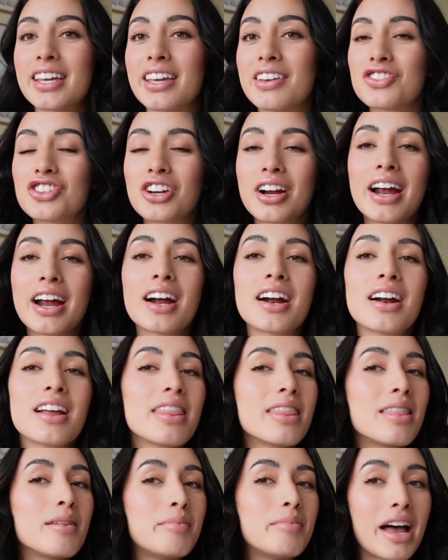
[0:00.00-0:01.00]
gives your hair
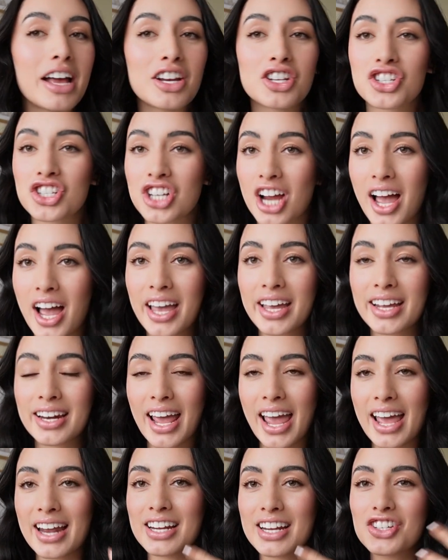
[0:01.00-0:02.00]
the best shine,
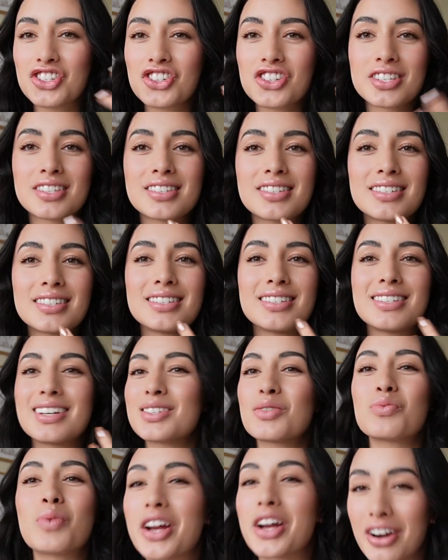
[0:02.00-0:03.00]
and it just
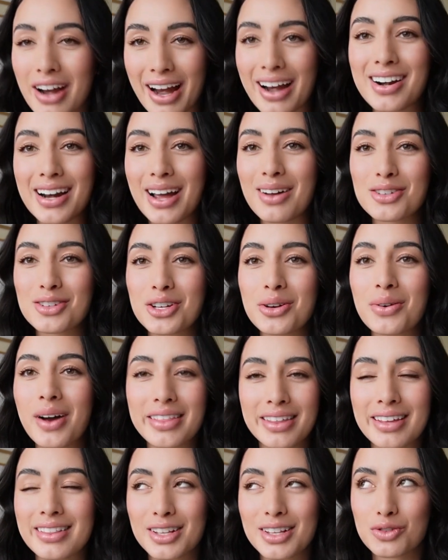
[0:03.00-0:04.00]
doesn't weigh your hair down too. I
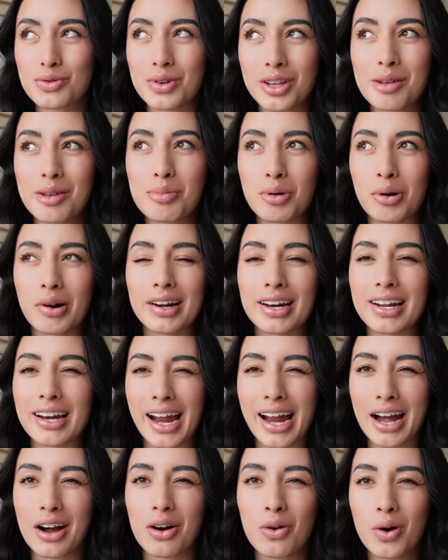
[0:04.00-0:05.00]
think that's really important in a
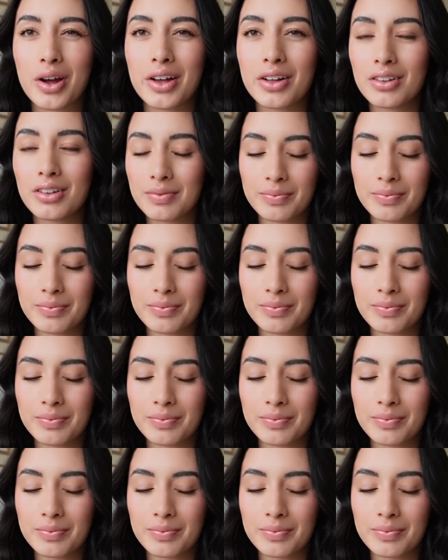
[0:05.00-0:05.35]
hair oil.